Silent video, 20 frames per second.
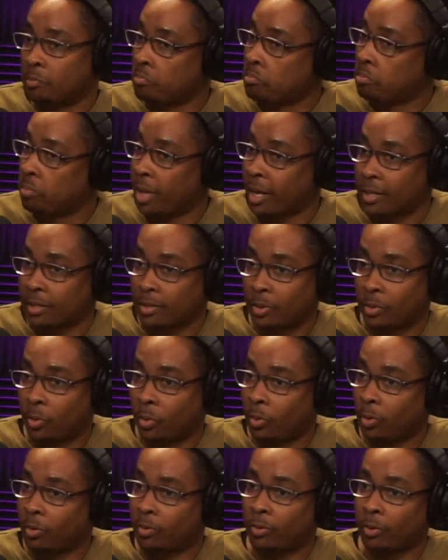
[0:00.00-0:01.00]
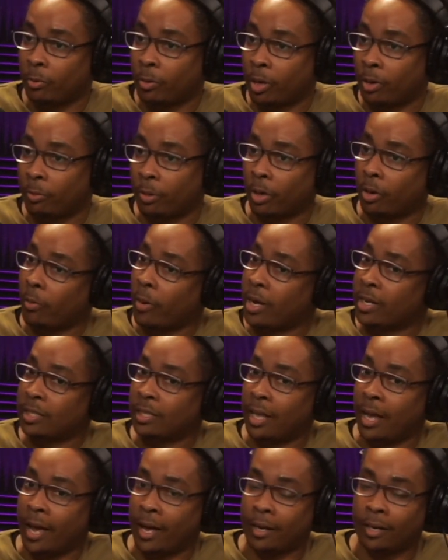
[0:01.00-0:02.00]
That's cool if you want to request
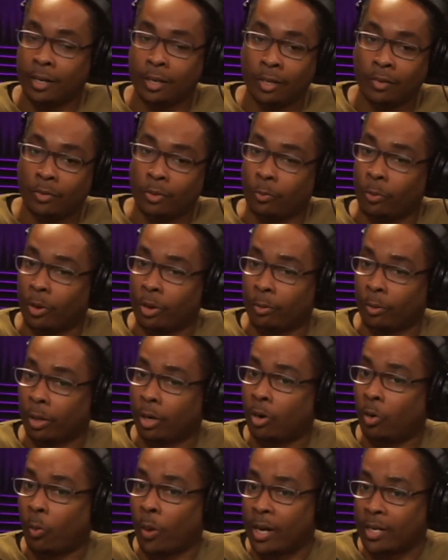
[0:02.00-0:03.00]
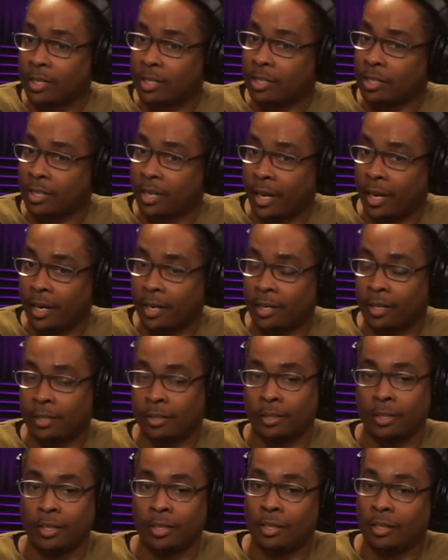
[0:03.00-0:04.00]
that. If you want to request your data,
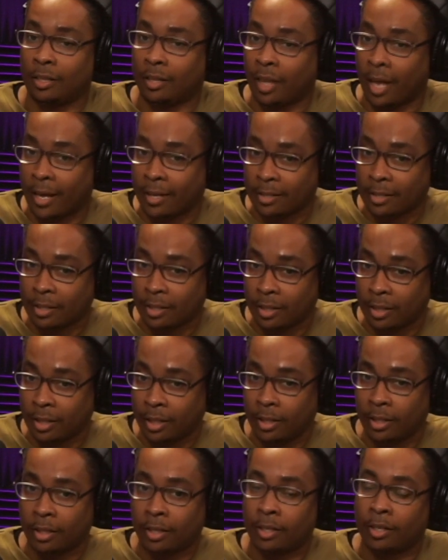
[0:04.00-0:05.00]
that's good.